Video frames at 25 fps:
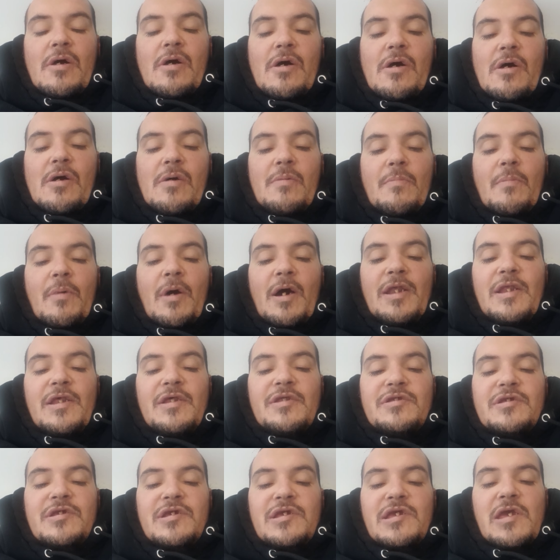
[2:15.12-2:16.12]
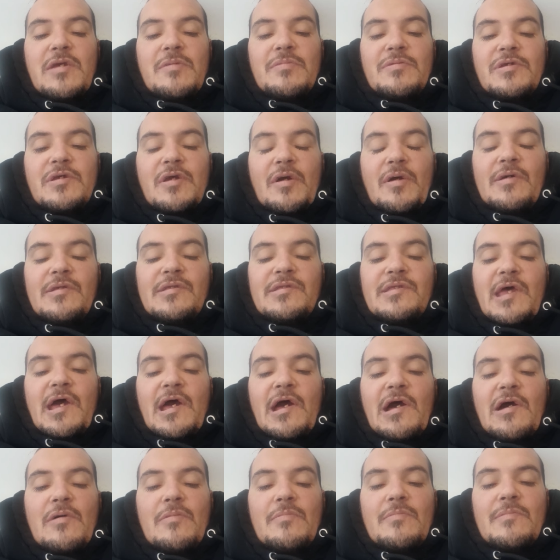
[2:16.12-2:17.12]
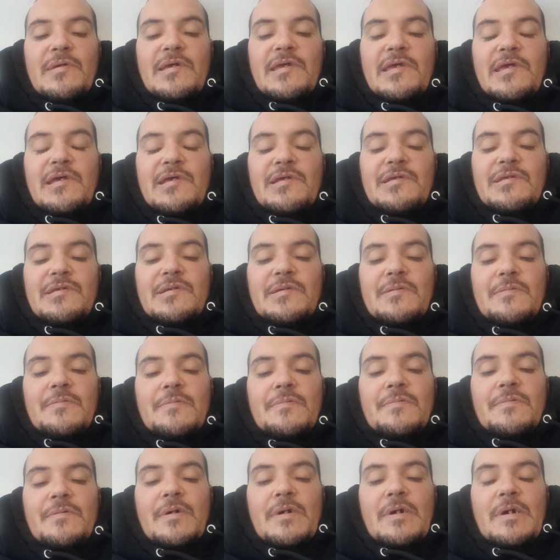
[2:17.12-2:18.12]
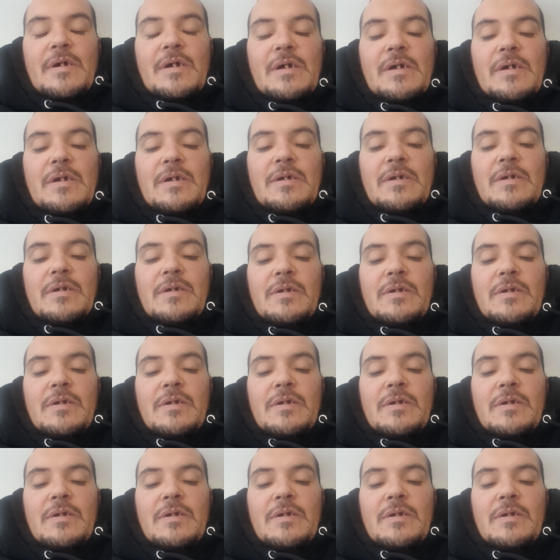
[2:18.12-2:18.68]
My energy keeps going down because of the